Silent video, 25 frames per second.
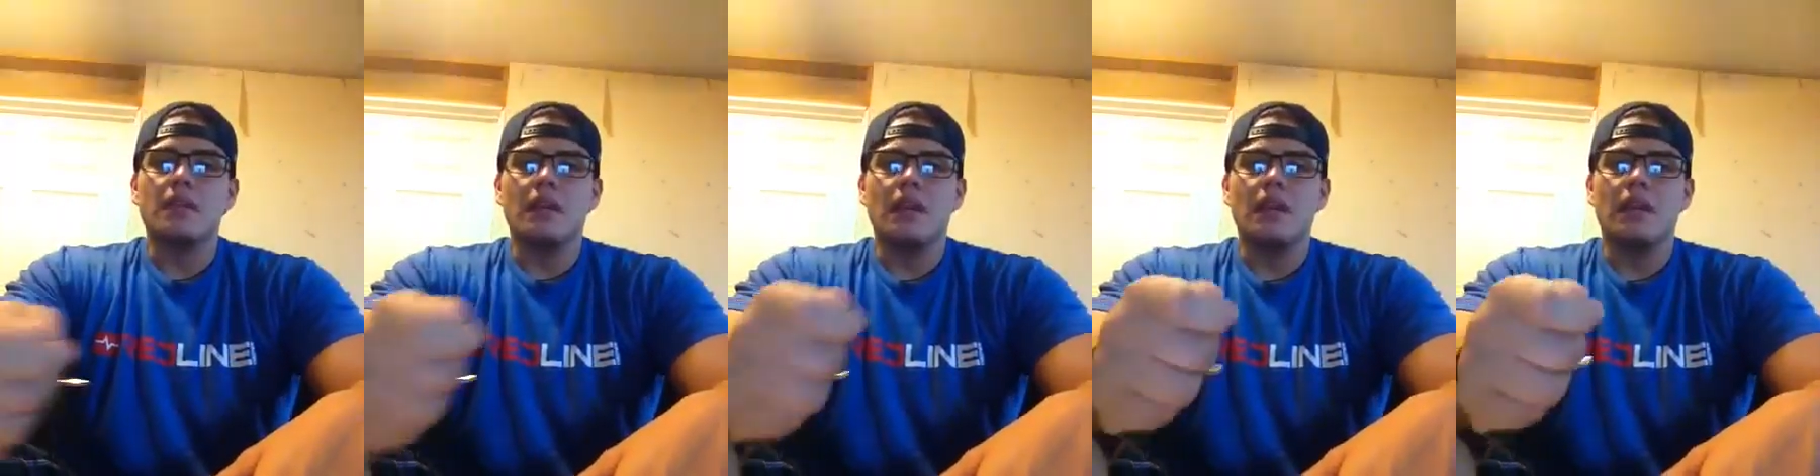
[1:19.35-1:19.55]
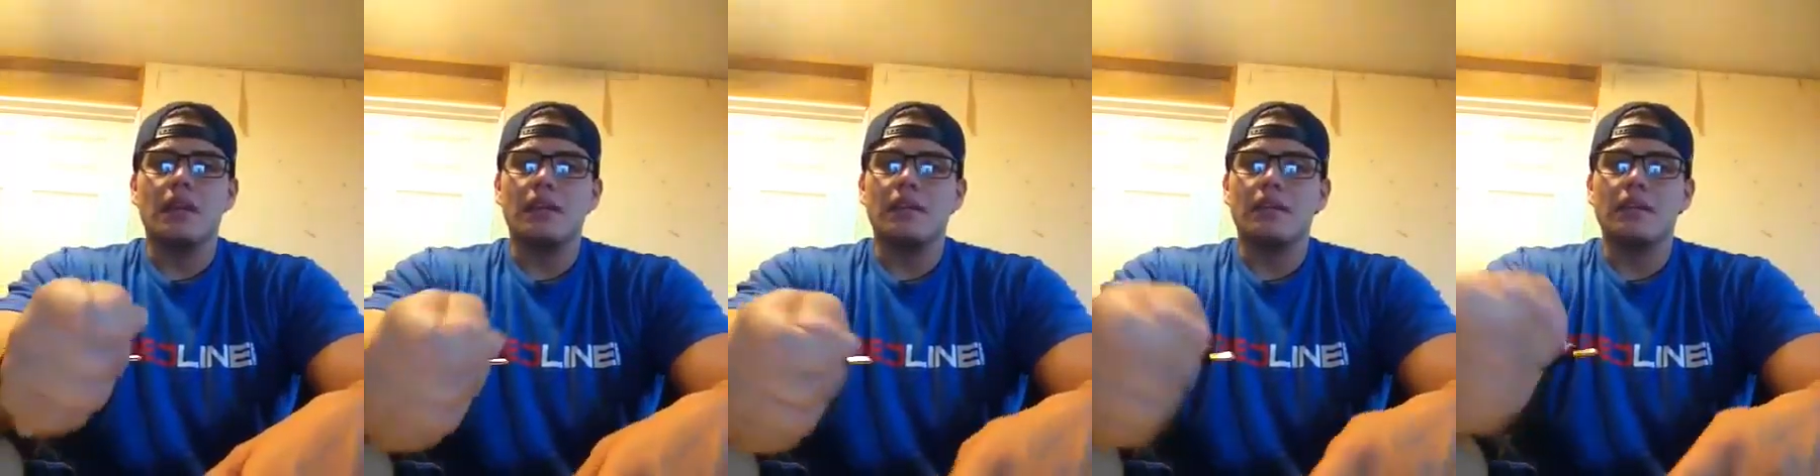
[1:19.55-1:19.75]

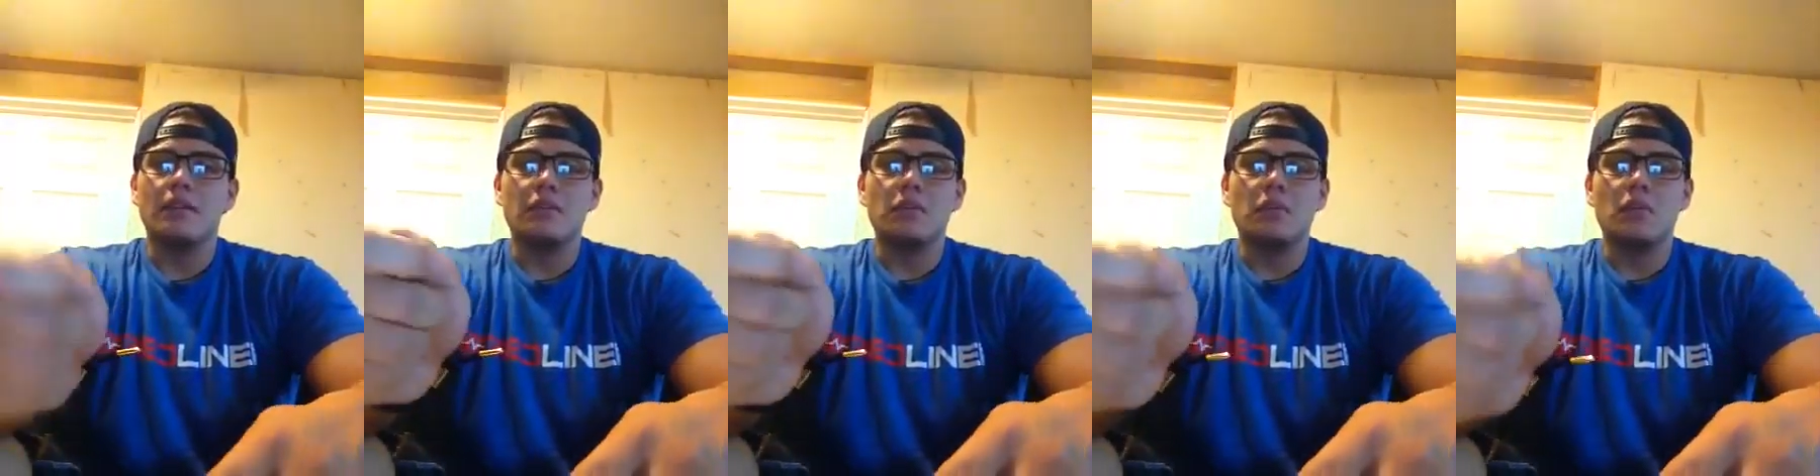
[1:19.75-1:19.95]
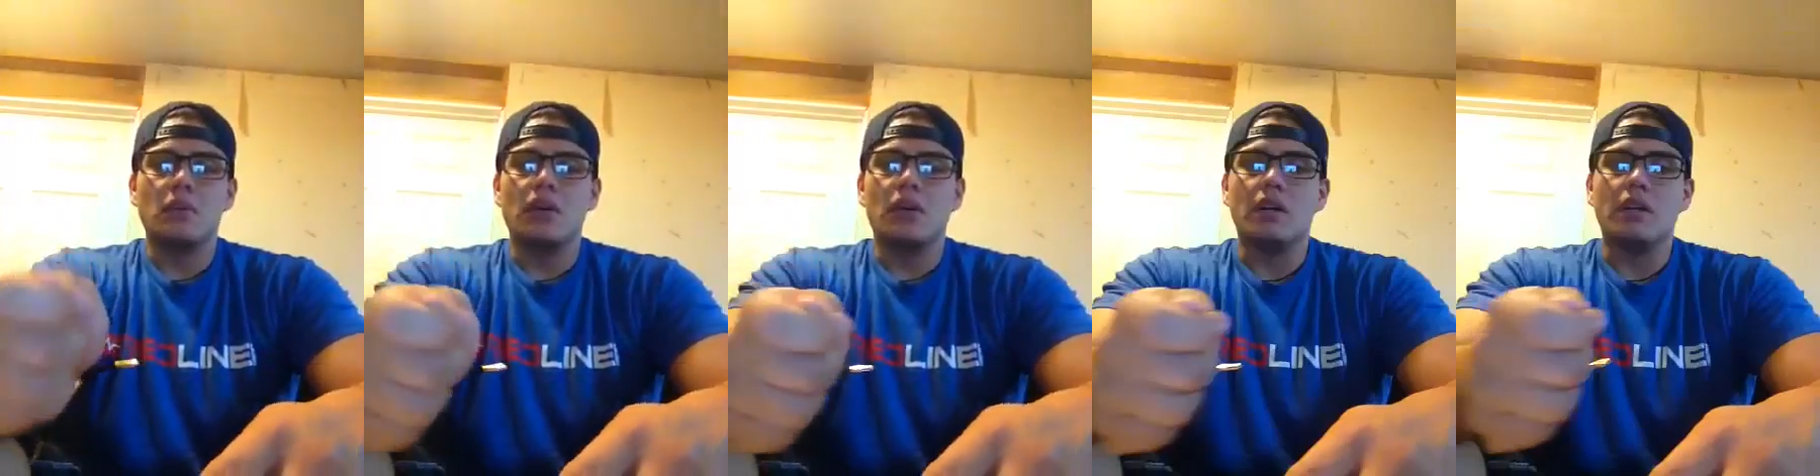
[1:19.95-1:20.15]
He had
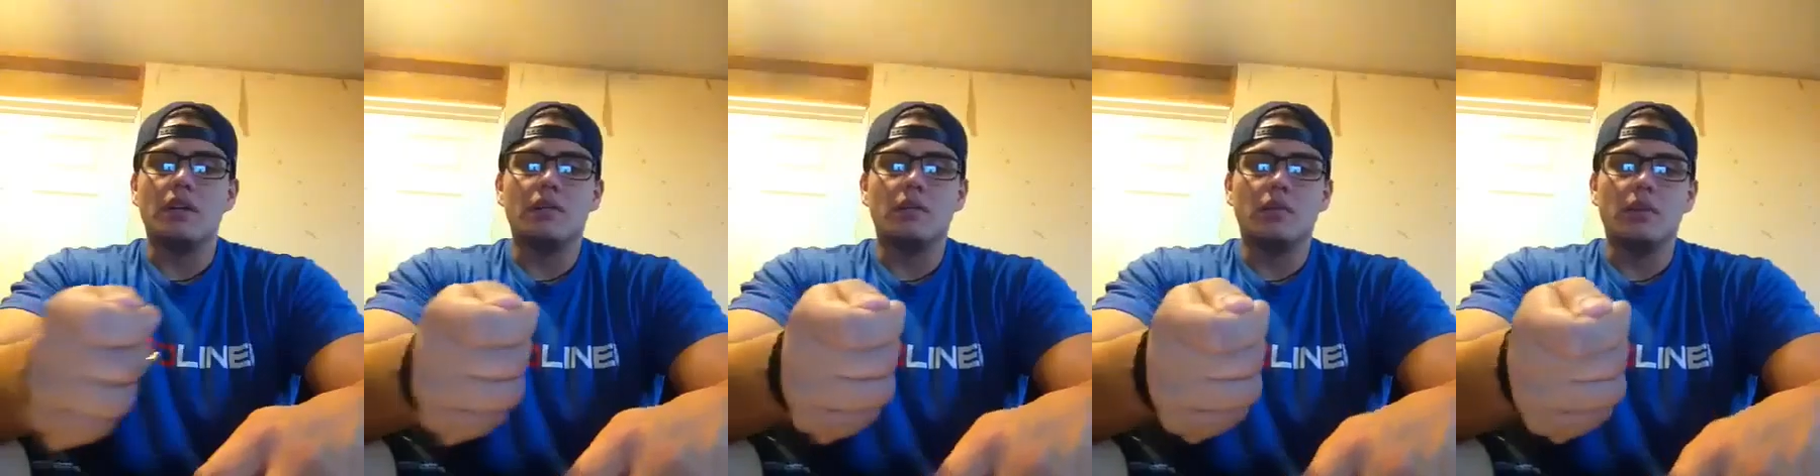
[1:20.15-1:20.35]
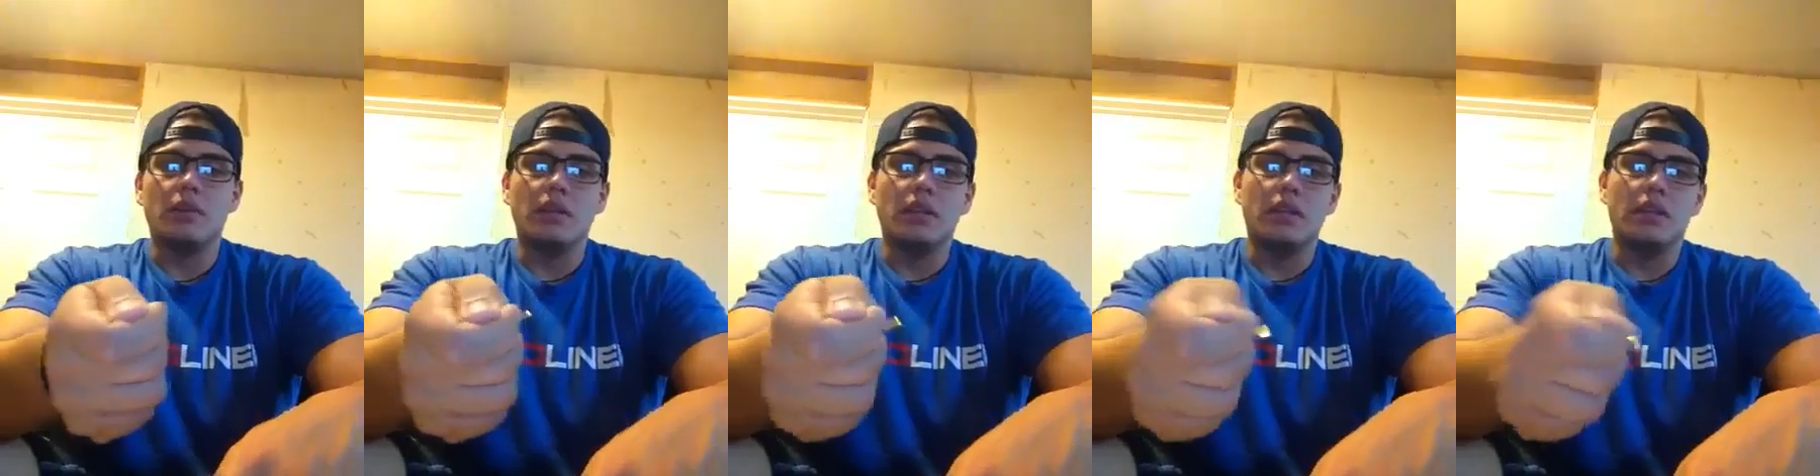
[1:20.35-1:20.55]
this
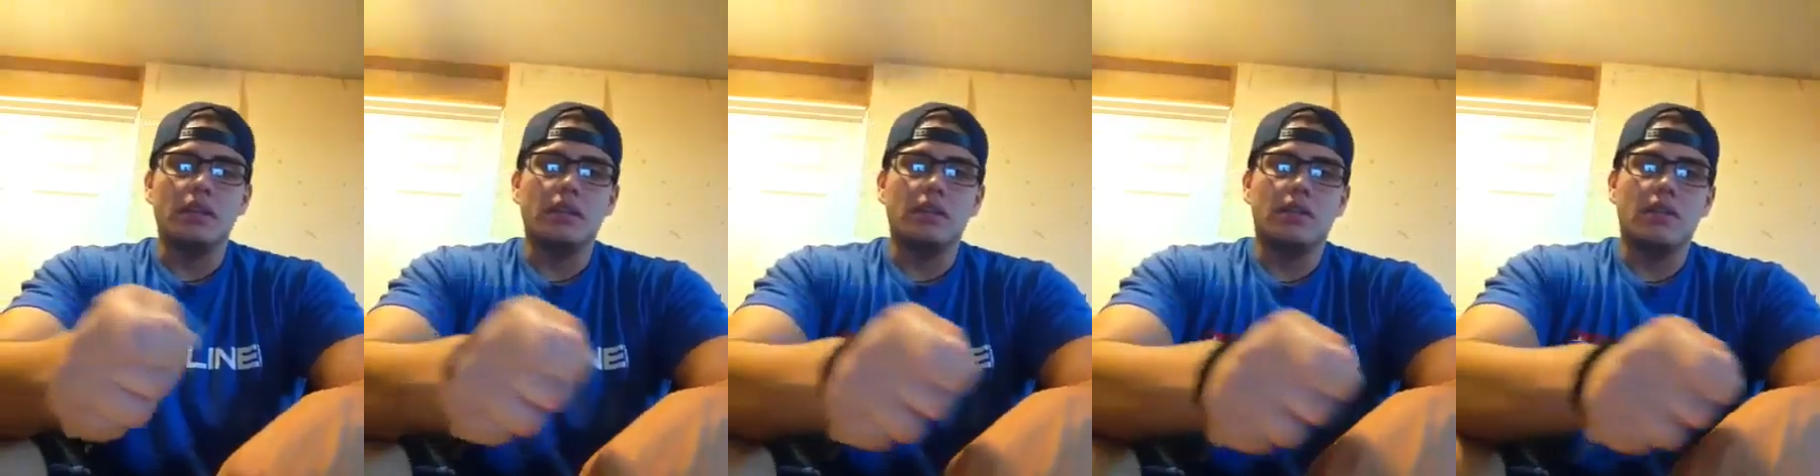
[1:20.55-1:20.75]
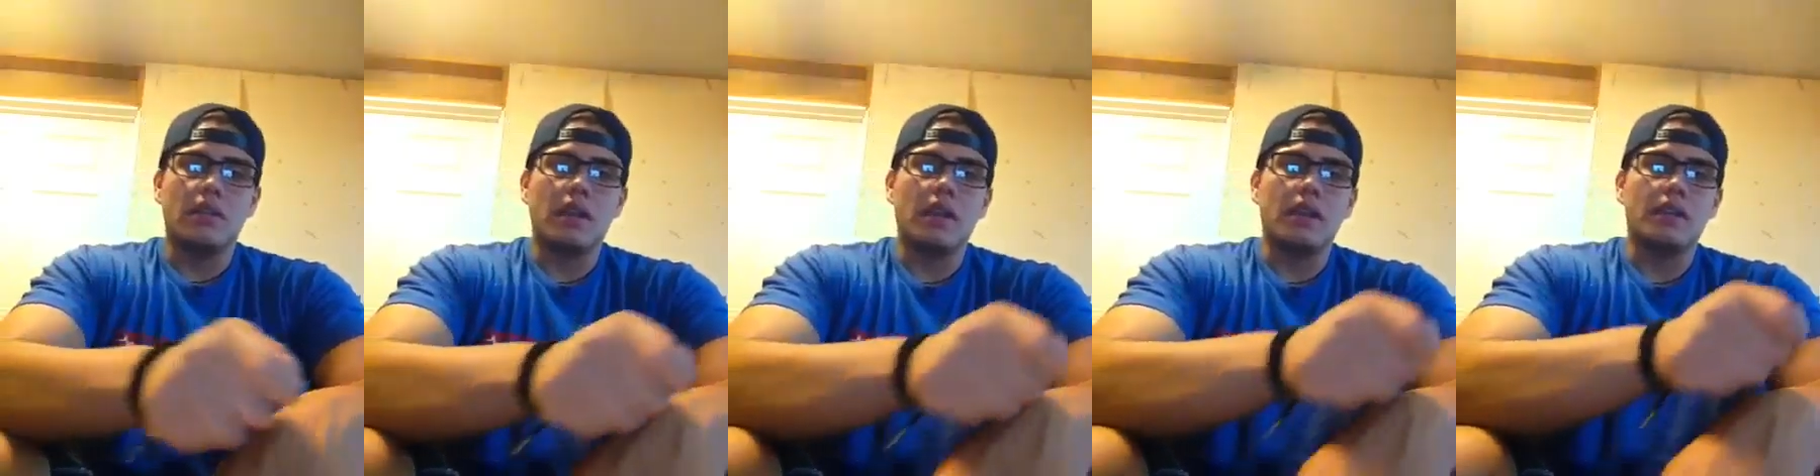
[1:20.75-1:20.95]
wand where he could
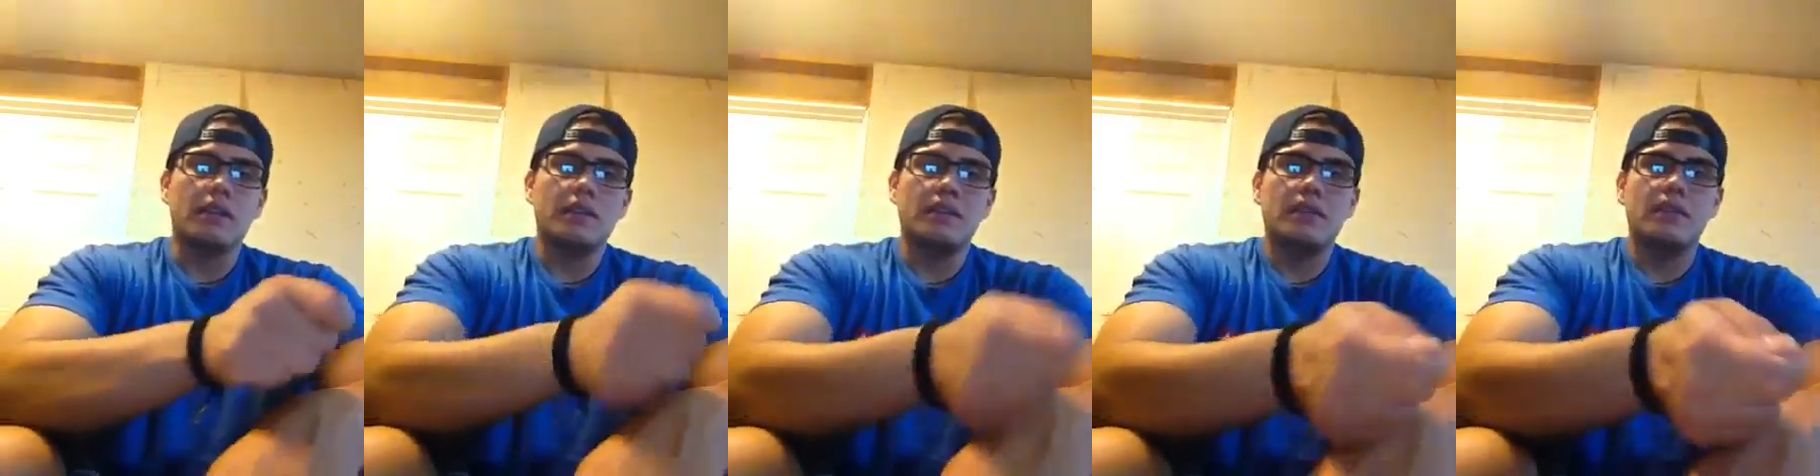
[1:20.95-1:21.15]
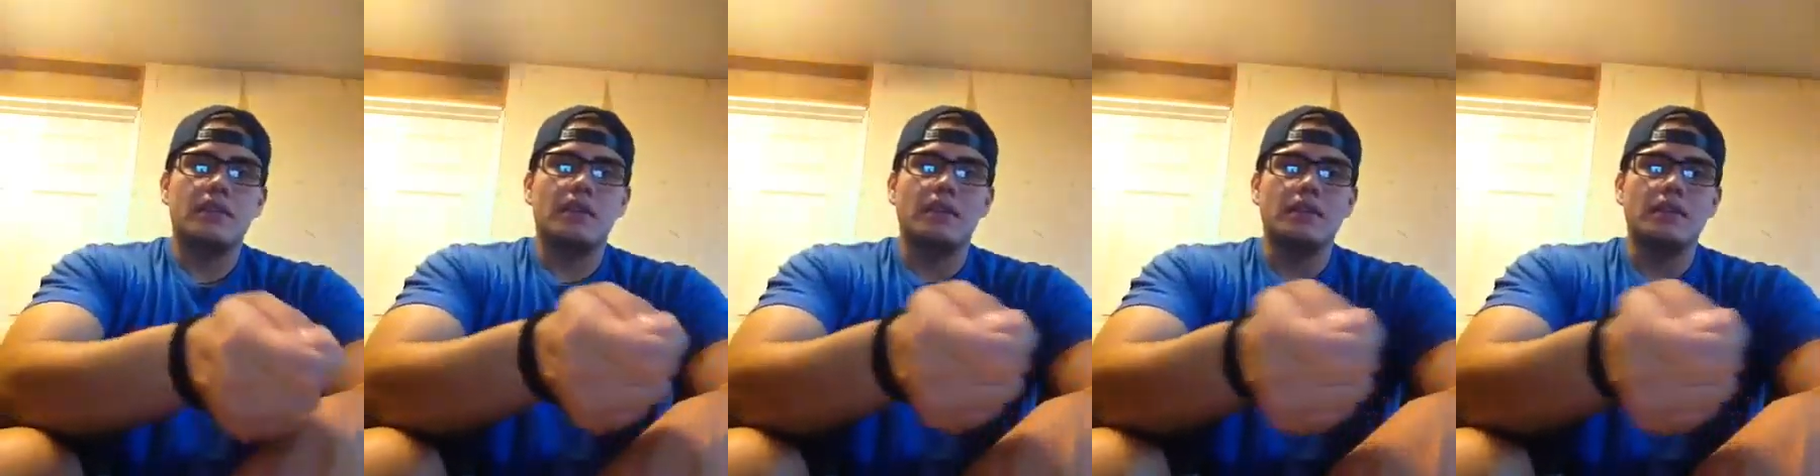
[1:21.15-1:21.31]
direct